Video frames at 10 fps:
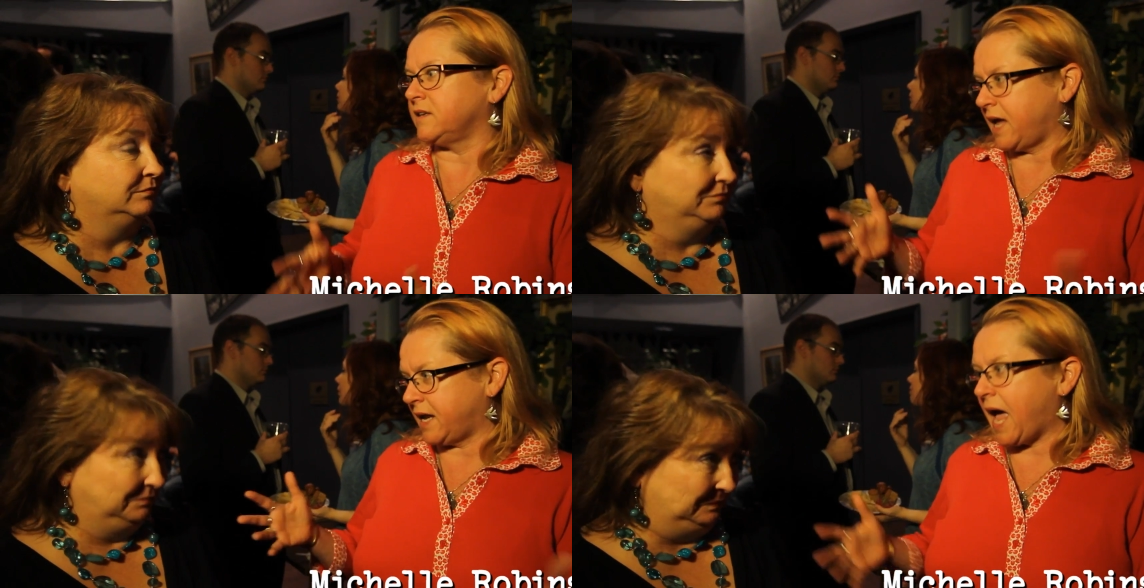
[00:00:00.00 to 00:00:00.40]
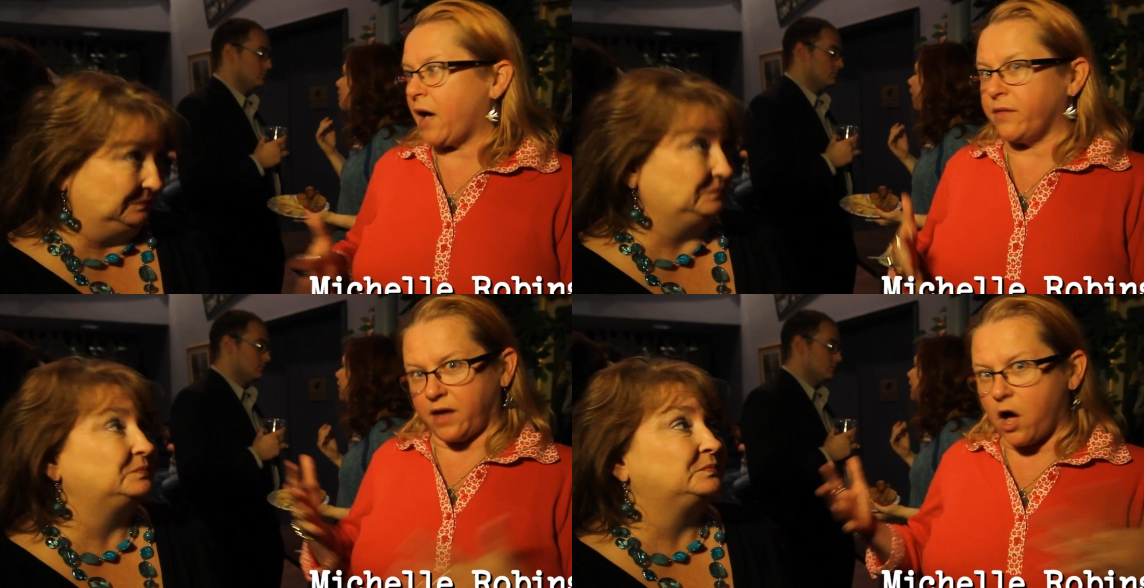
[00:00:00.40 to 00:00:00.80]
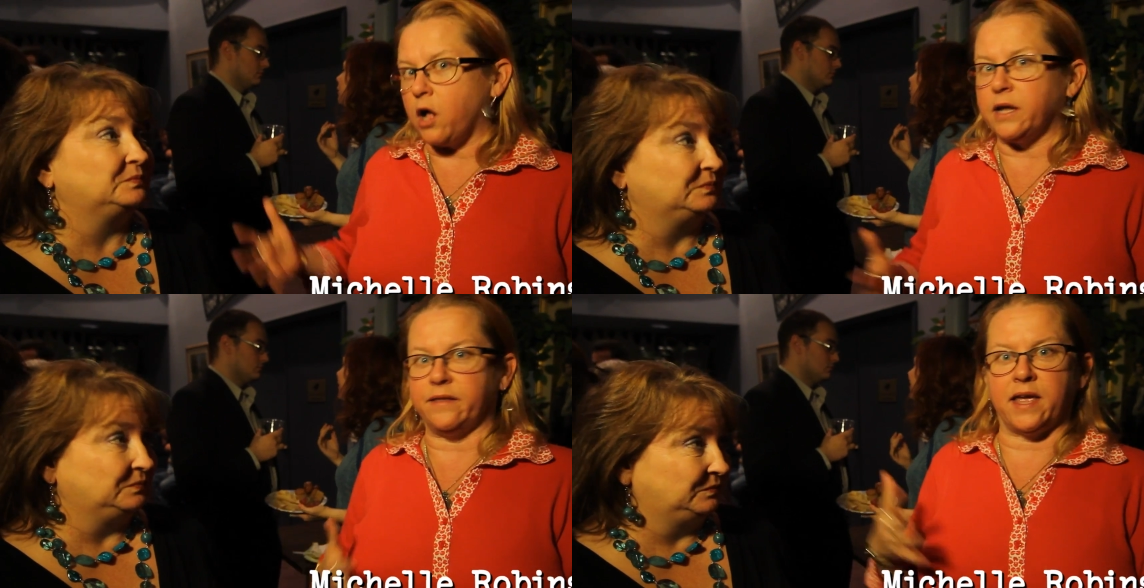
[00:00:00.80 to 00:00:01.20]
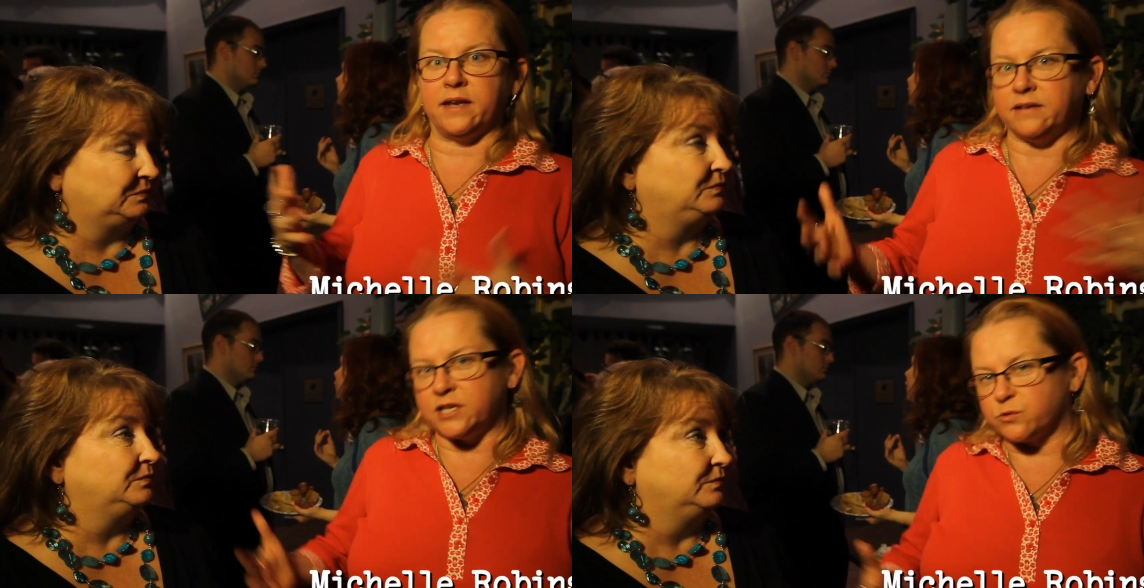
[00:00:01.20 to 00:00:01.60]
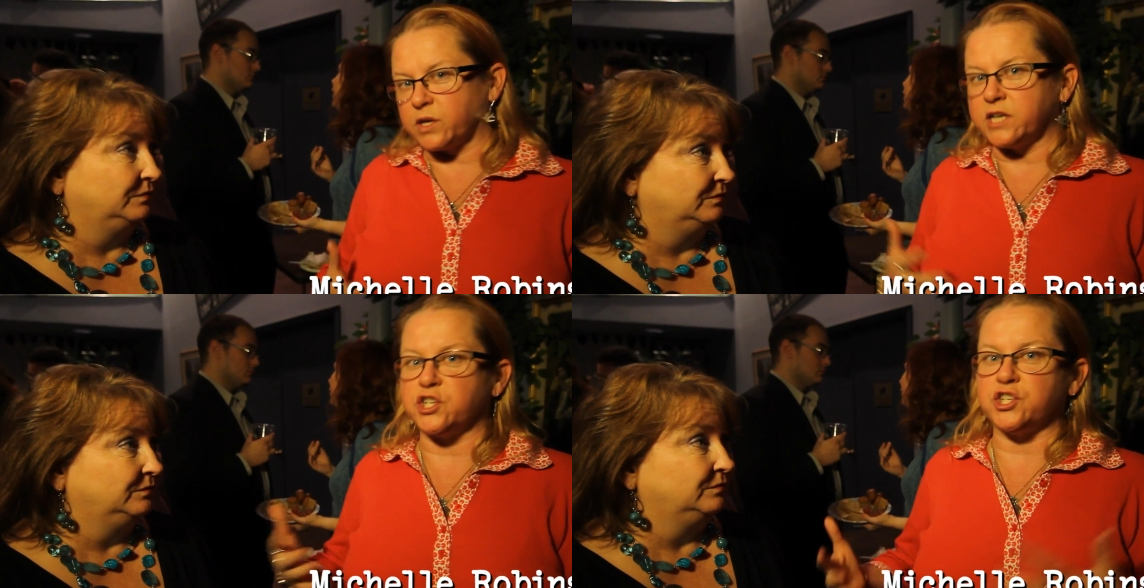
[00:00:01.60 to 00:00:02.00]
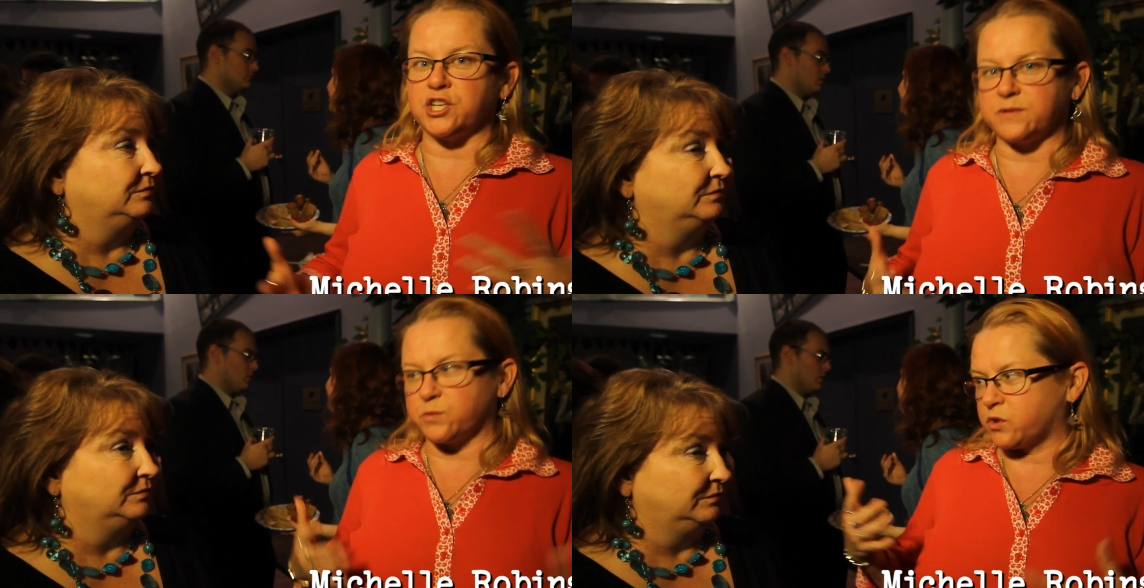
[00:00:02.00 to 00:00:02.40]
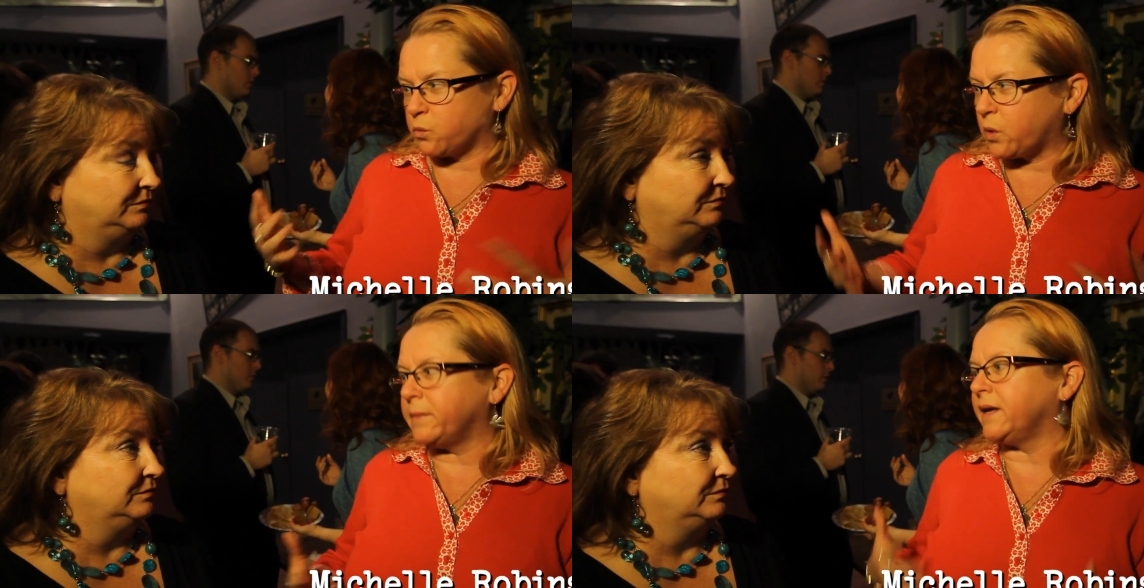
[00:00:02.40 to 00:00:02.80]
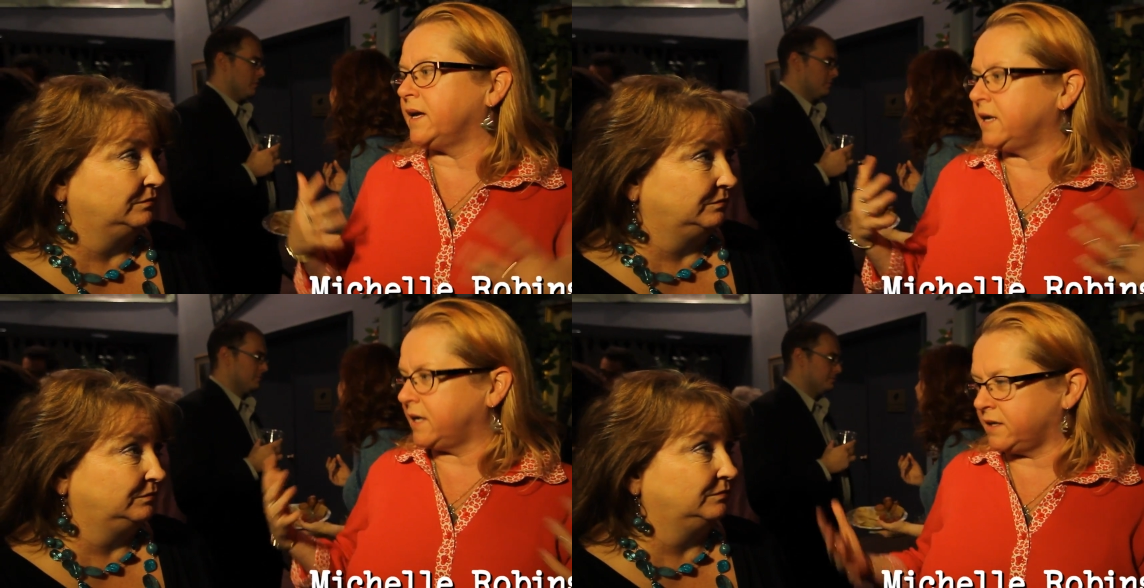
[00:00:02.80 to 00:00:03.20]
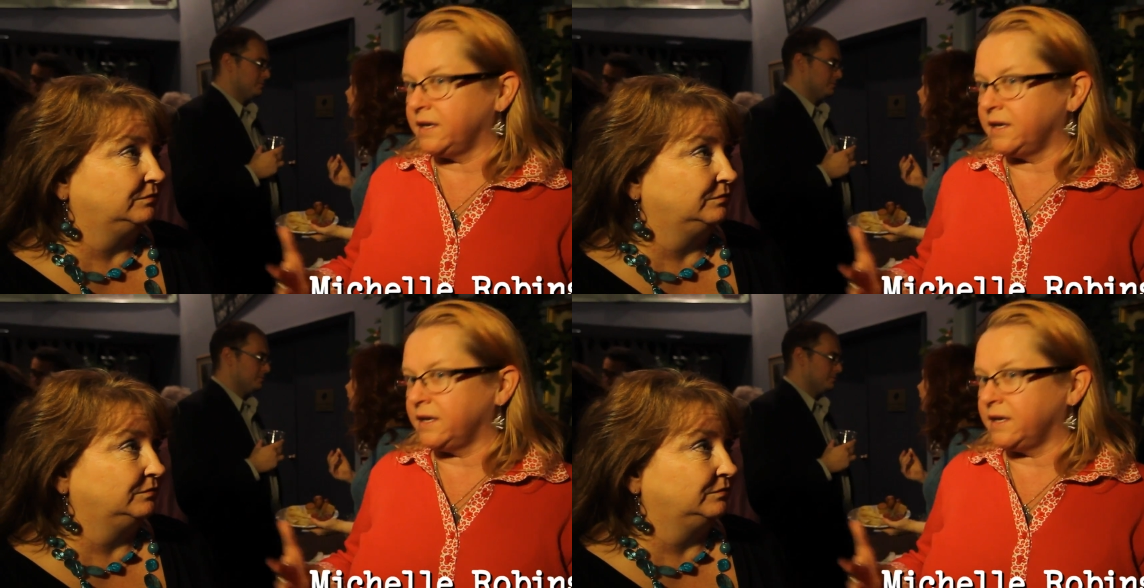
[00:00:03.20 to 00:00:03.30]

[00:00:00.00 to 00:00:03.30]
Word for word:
Speaker 1: and how that all, and then his relationships with the women and,